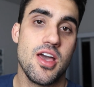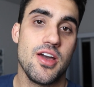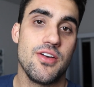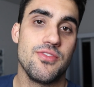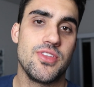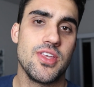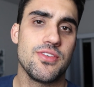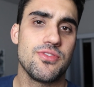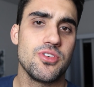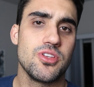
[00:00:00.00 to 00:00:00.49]

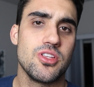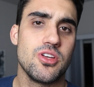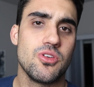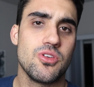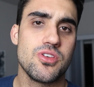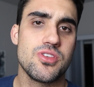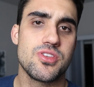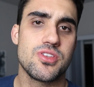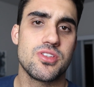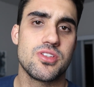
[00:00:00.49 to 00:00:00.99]
I've definitely
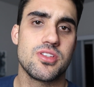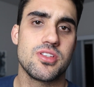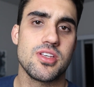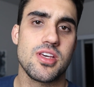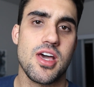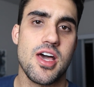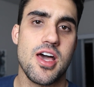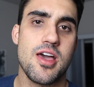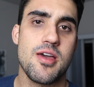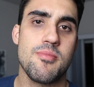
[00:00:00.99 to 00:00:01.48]
noticed
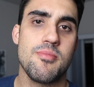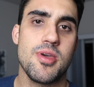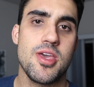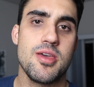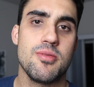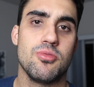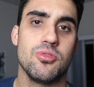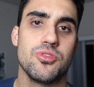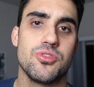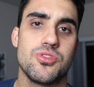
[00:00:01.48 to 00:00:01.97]
I'm
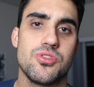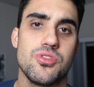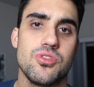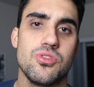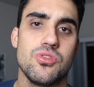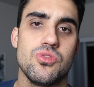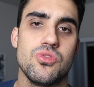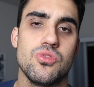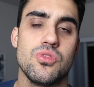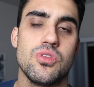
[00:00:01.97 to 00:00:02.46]
able
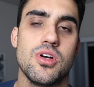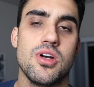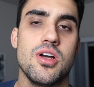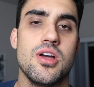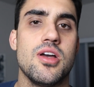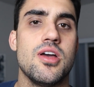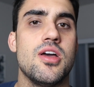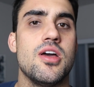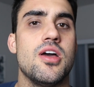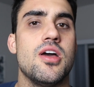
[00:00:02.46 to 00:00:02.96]
to
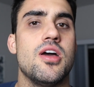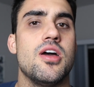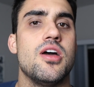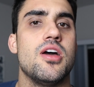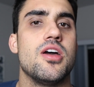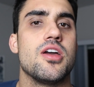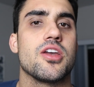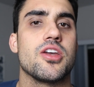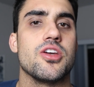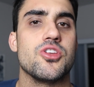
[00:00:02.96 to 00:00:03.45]

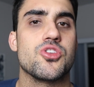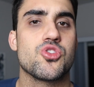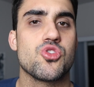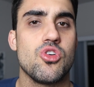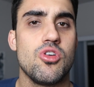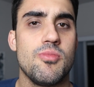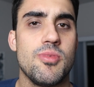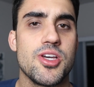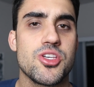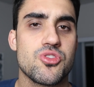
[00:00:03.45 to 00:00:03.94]

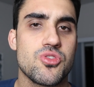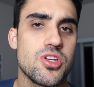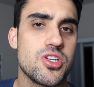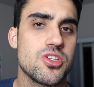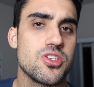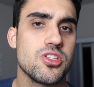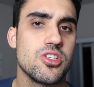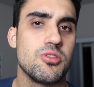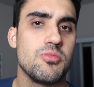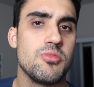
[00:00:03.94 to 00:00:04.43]
control my
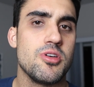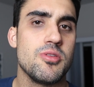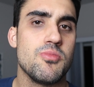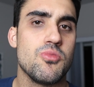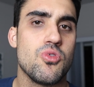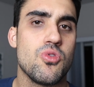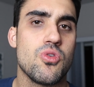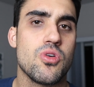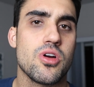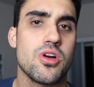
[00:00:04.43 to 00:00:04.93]
stretches a little bit
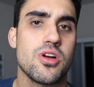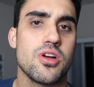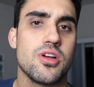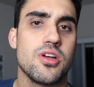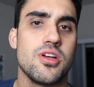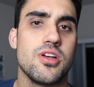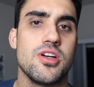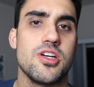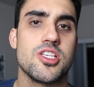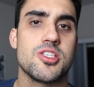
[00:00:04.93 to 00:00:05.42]

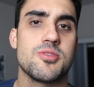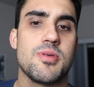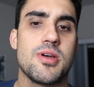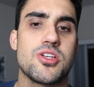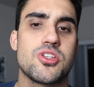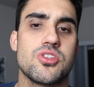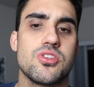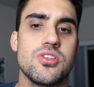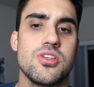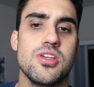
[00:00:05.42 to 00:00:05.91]
more,
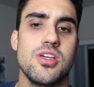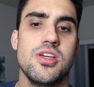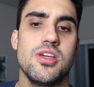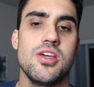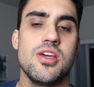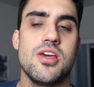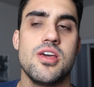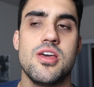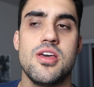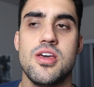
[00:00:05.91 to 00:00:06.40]

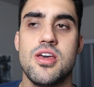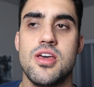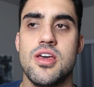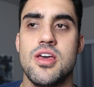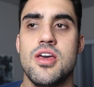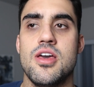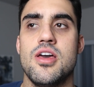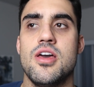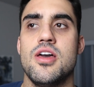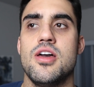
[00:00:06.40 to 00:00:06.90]
especially
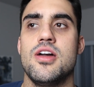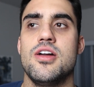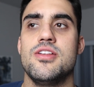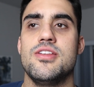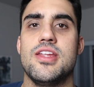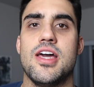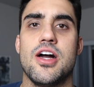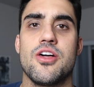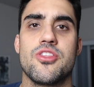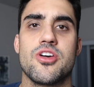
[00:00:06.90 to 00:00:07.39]

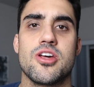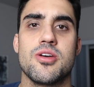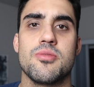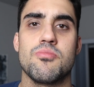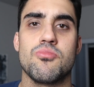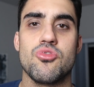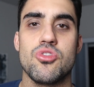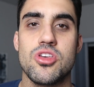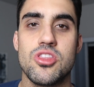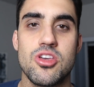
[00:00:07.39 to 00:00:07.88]
now that
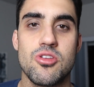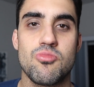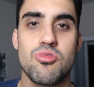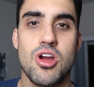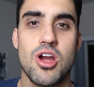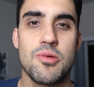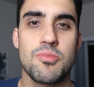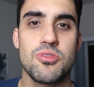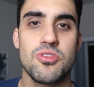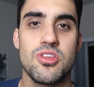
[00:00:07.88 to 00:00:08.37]
I'm breathing
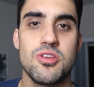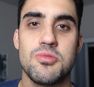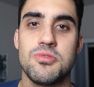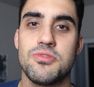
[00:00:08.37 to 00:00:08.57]
properly.